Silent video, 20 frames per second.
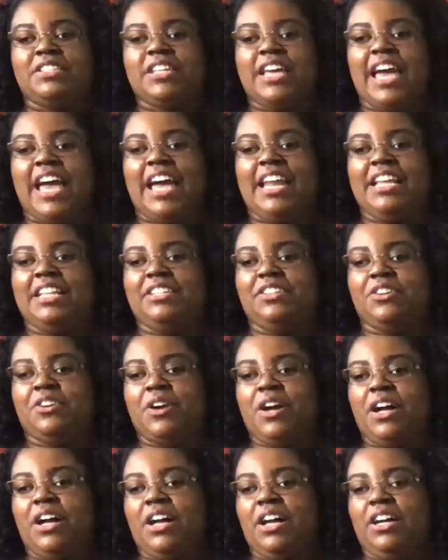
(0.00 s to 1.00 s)
to add in your
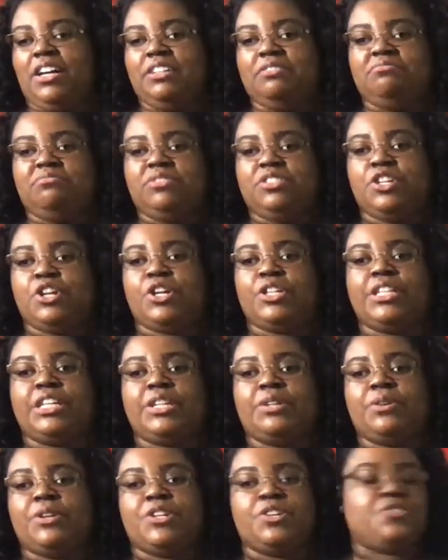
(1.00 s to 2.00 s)
uh your
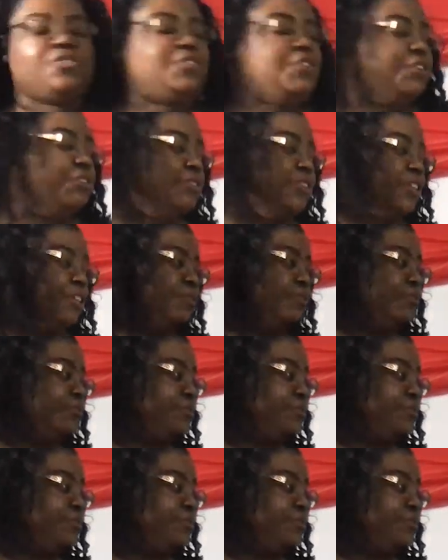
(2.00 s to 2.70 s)
glitter or your silver.